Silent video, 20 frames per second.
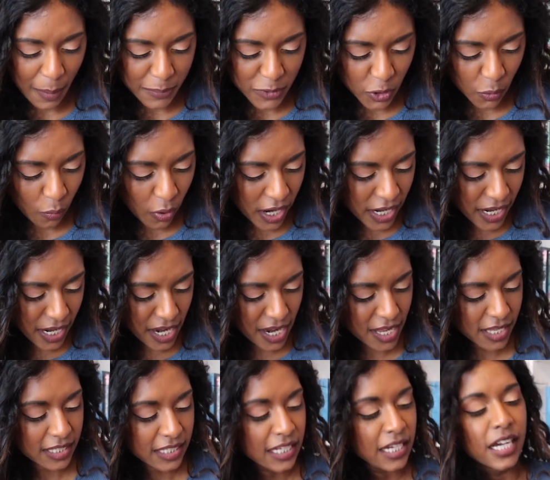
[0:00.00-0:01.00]
So one
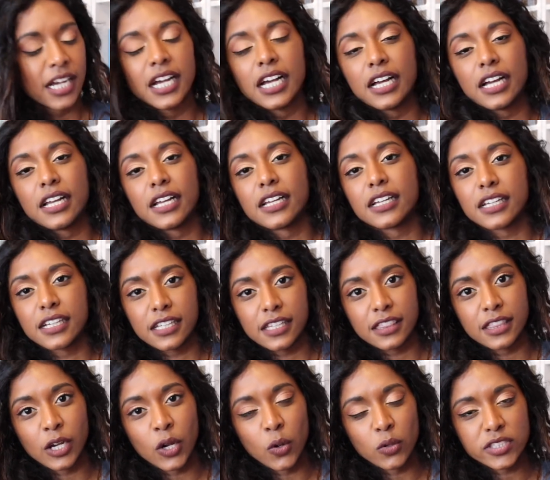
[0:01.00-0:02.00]
is
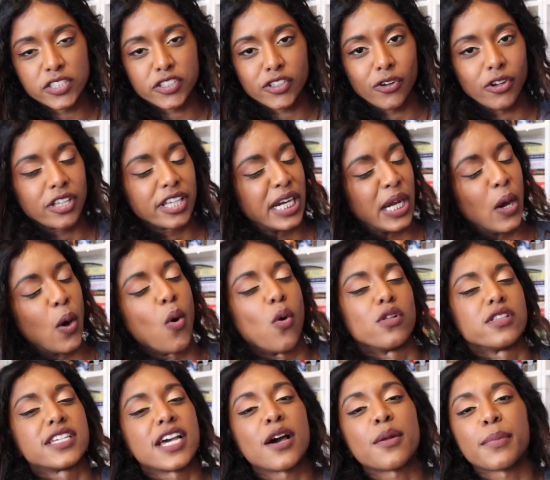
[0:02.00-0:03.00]
The Coldest Girl in
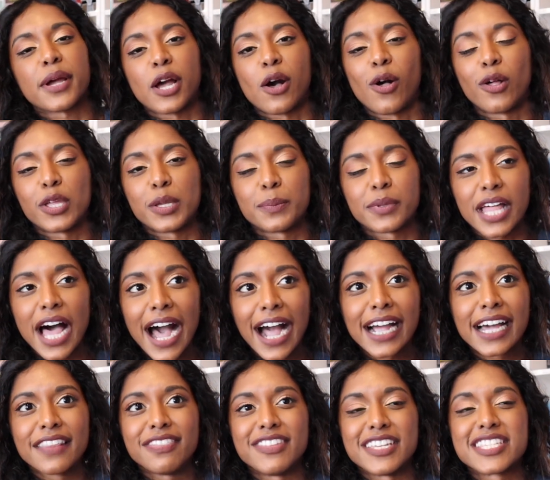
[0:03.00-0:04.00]
Cold Town by Holly
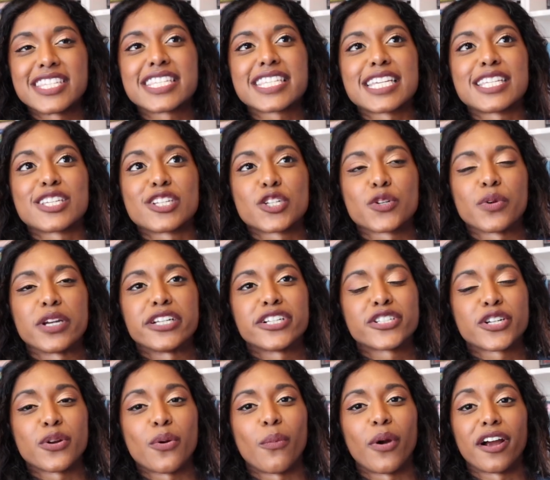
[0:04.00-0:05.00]
Black. This is a
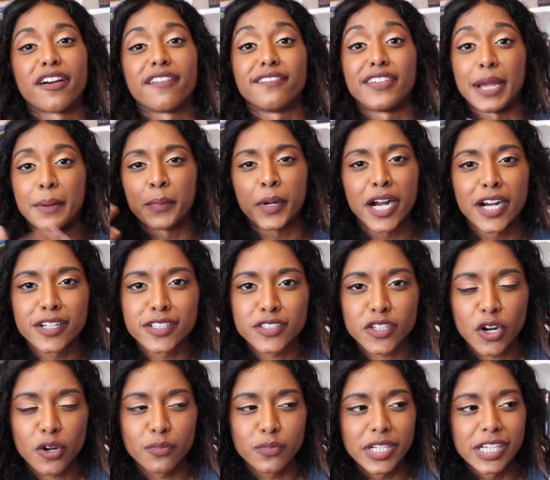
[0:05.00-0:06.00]
situation where vampires
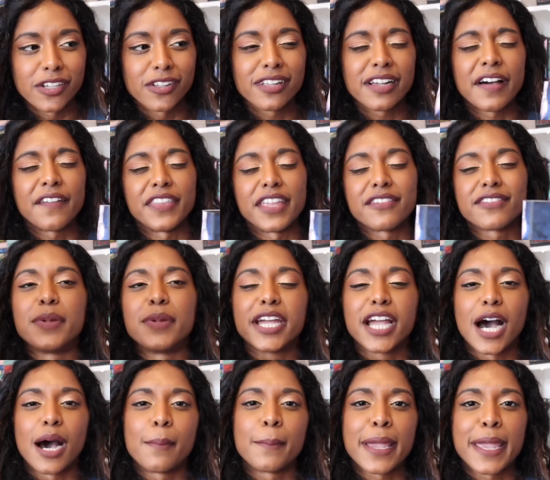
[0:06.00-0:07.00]
are real and
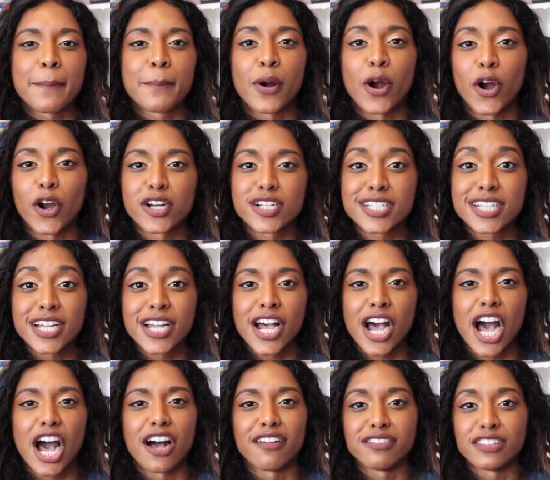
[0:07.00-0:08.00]
become a part
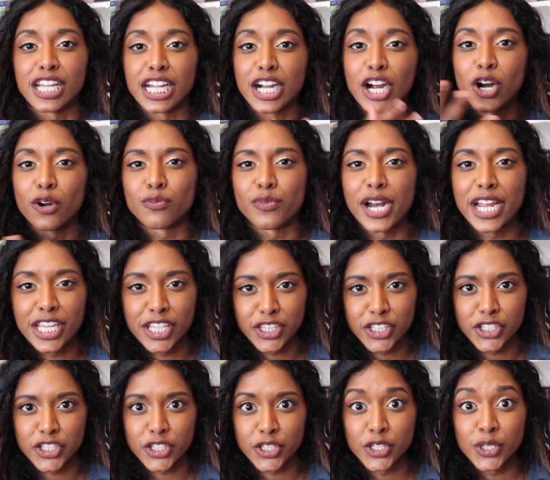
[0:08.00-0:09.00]
of like our
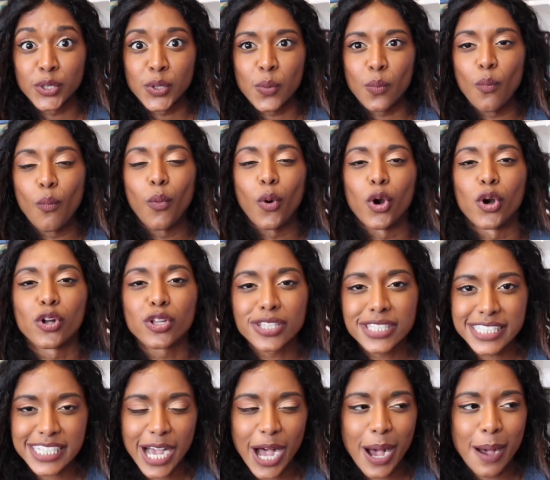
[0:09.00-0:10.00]
regular
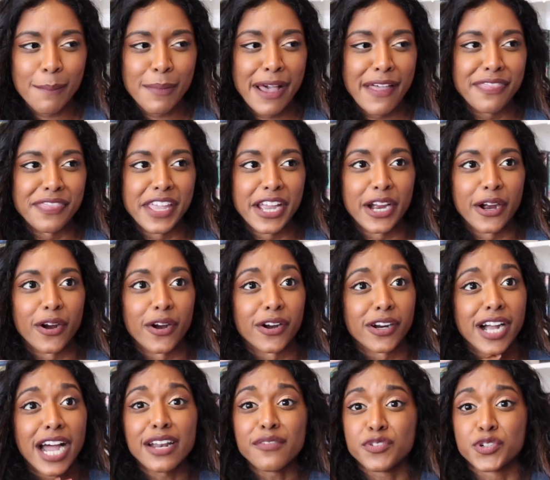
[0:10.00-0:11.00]
world, and they are
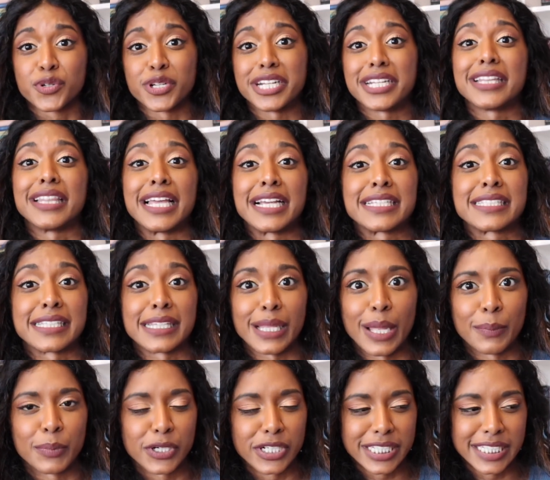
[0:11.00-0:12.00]
kind of treated like
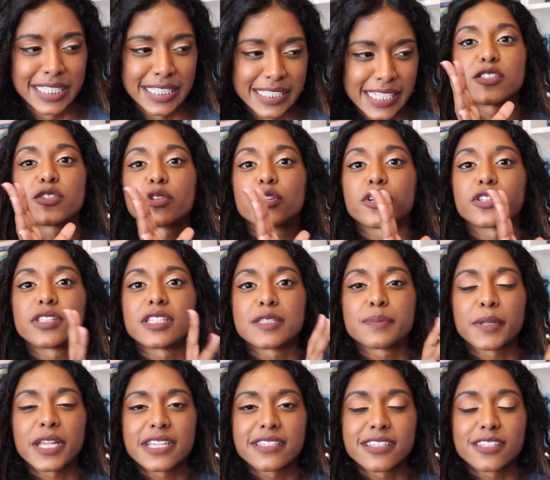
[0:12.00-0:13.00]
celebrities. So there are these
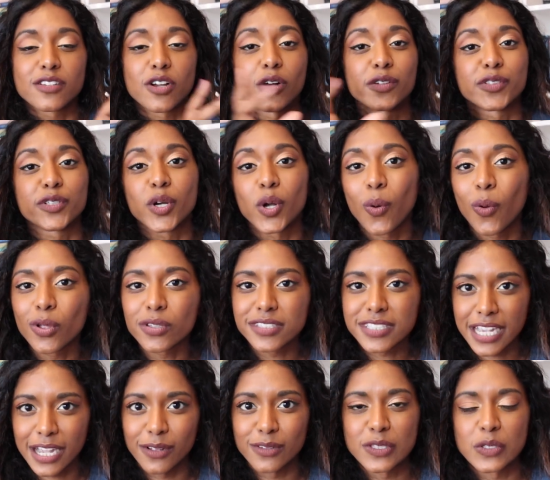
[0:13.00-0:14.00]
places called cold
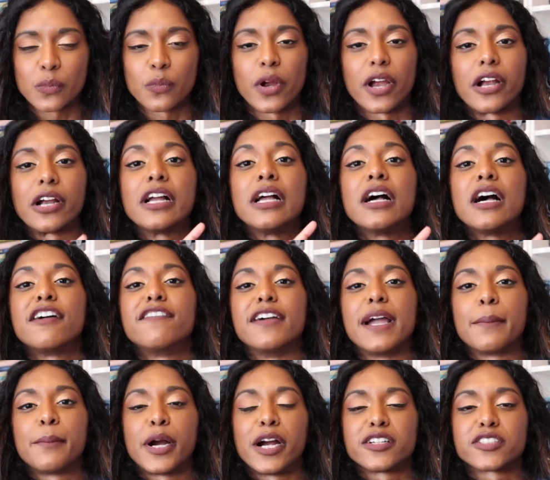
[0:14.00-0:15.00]
towns where
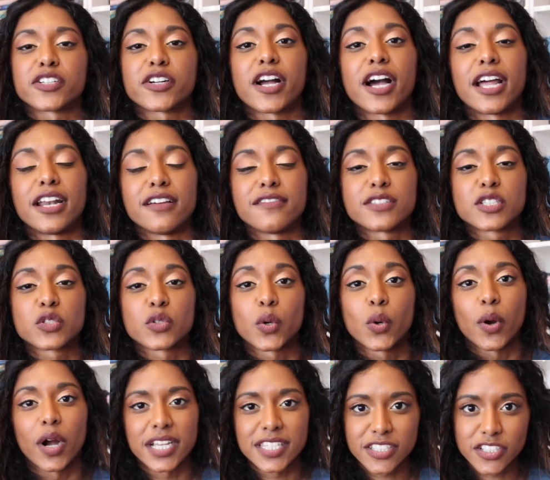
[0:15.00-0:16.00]
vampires are kind of
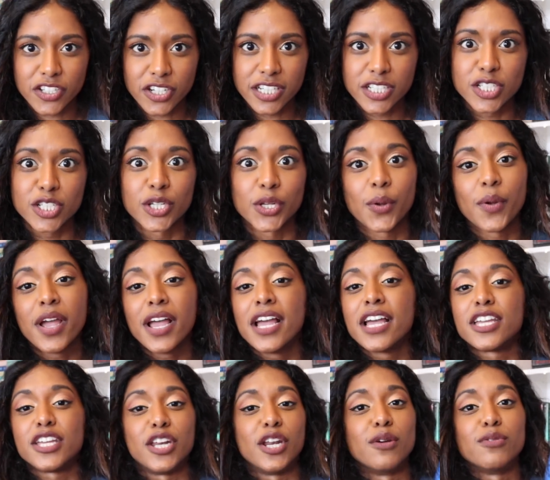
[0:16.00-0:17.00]
sequestered to,
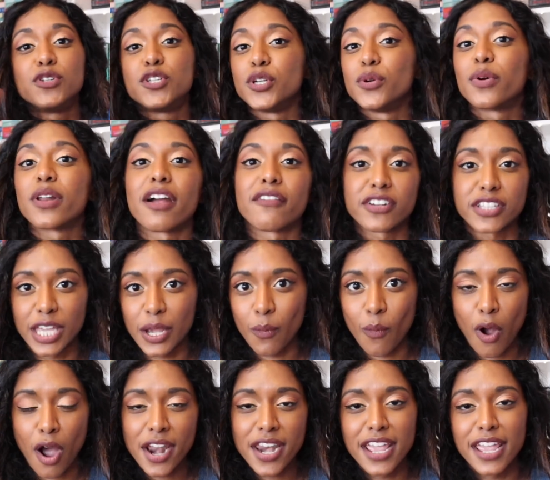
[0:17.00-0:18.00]
you know, do whatever they
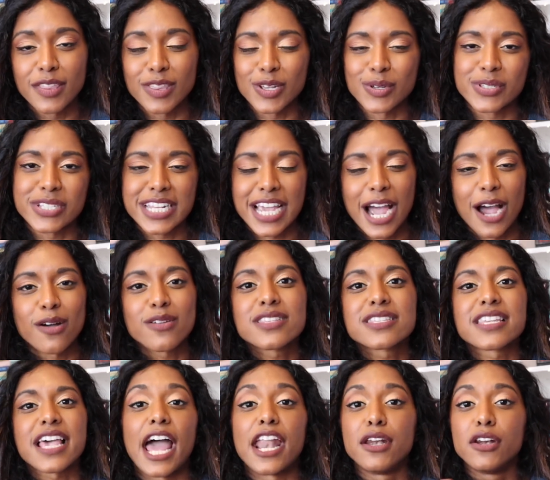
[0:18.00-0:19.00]
want in those
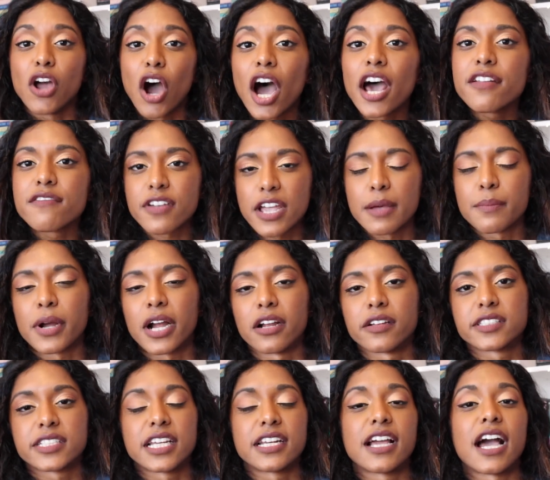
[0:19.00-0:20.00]
towns, and
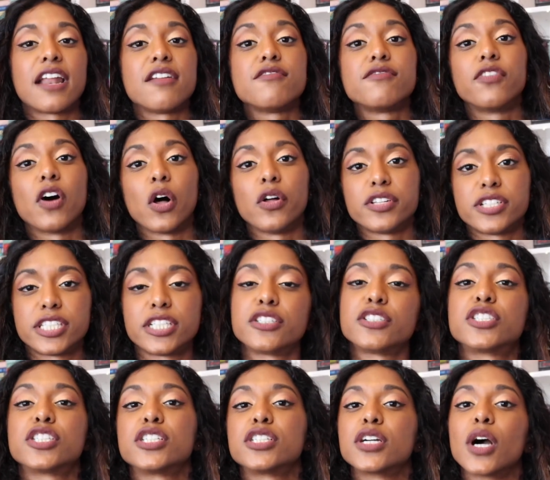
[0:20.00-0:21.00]
non-vampires can kind of volunteer
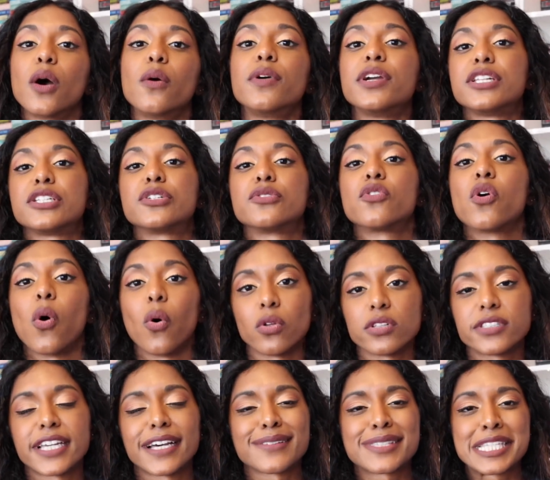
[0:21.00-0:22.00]
to go into
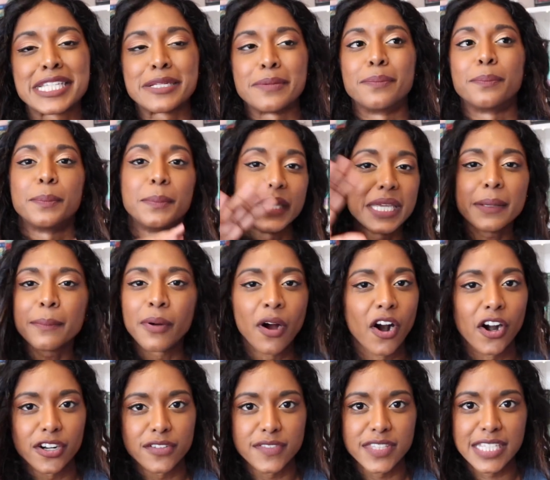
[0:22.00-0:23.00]
cold towns to be
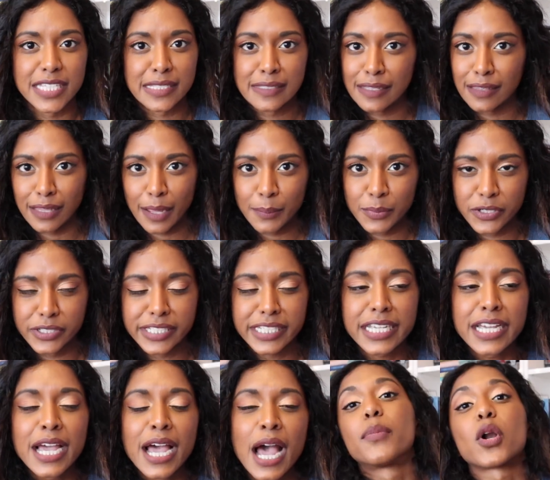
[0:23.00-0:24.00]
part of the
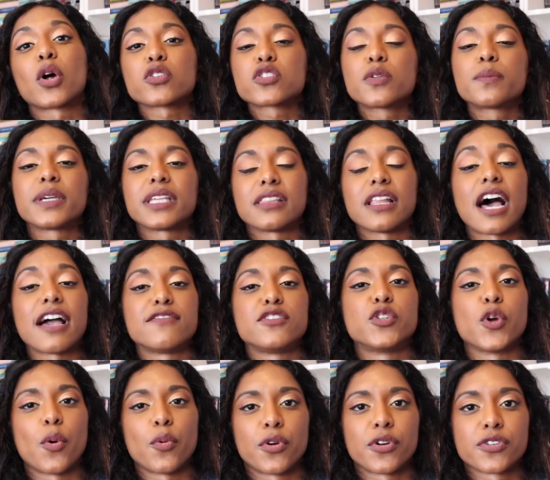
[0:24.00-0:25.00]
celebrity, but also be live
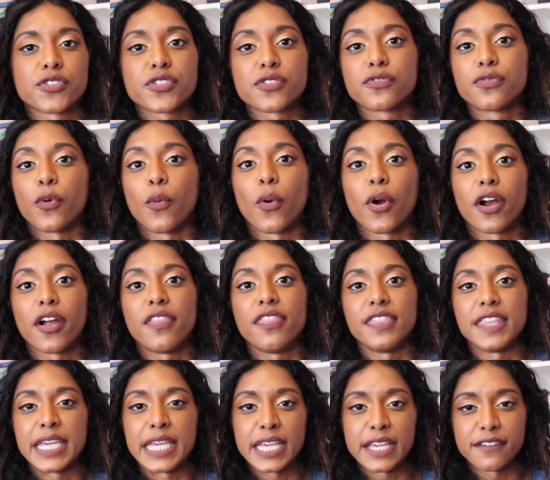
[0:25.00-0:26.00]
donors for
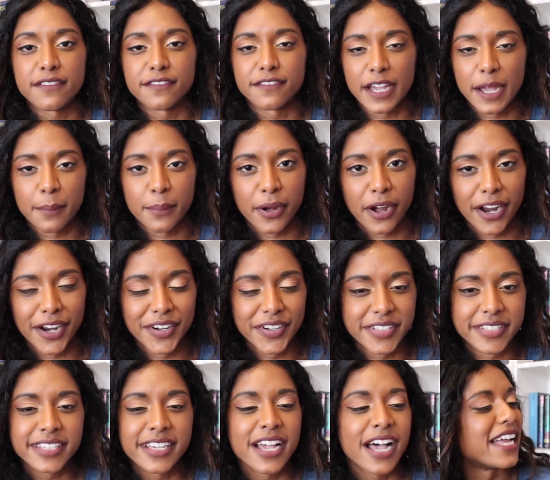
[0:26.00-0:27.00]
the vampires.